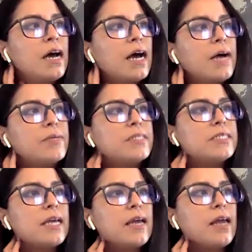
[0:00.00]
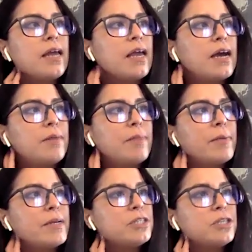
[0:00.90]
I would say,
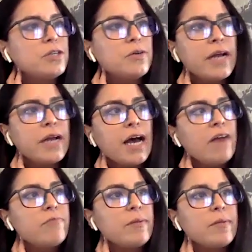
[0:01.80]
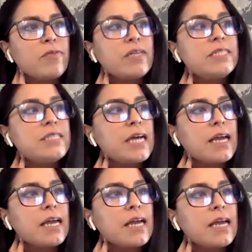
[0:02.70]
maybe 2.5, maybe 3
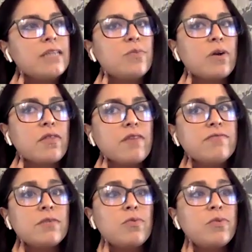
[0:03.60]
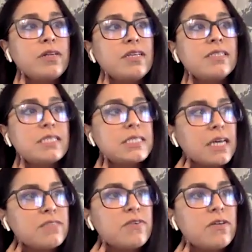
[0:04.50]
decades worth of some really
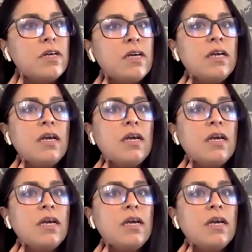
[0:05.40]
successful